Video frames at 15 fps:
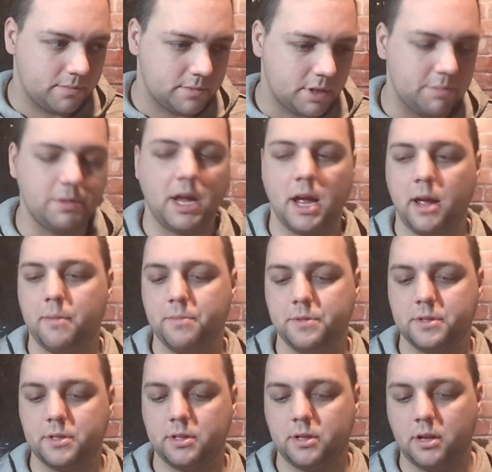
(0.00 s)

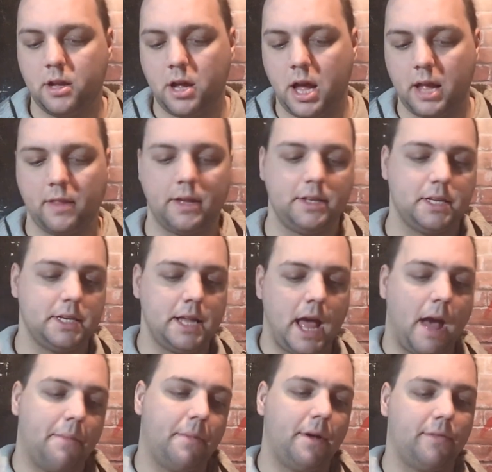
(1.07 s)
sometimes I like to
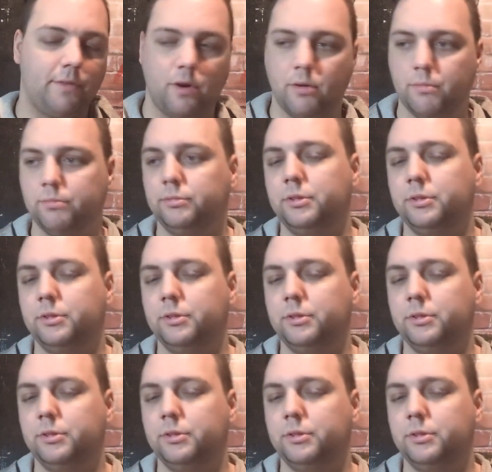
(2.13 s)
tap my foam